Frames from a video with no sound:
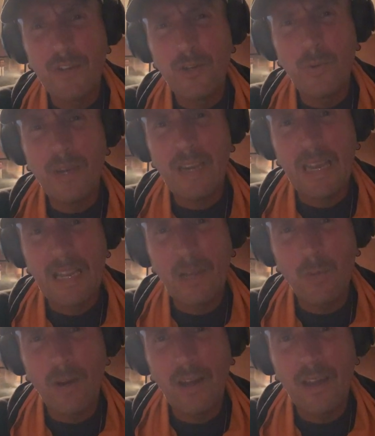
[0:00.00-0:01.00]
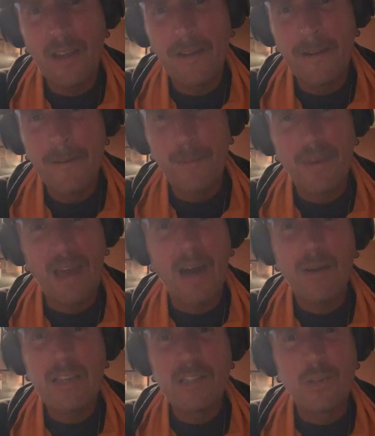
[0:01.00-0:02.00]
doing anyway, but
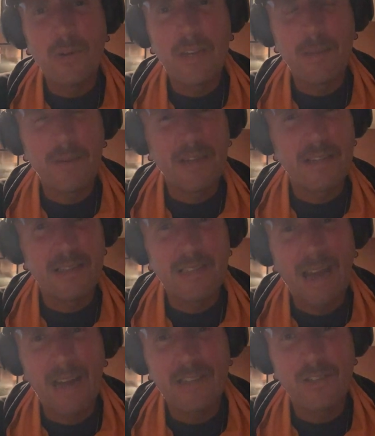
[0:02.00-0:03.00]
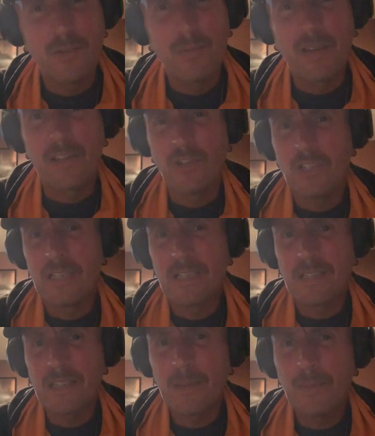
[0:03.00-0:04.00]
now he's doing it because he has to, because she's
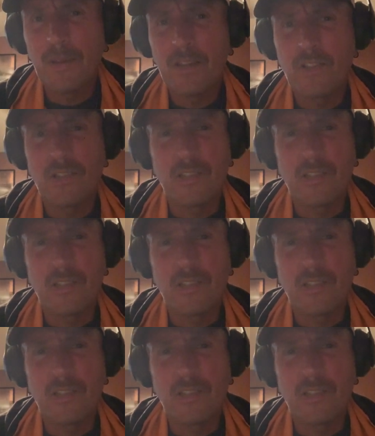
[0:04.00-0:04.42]
sleeping.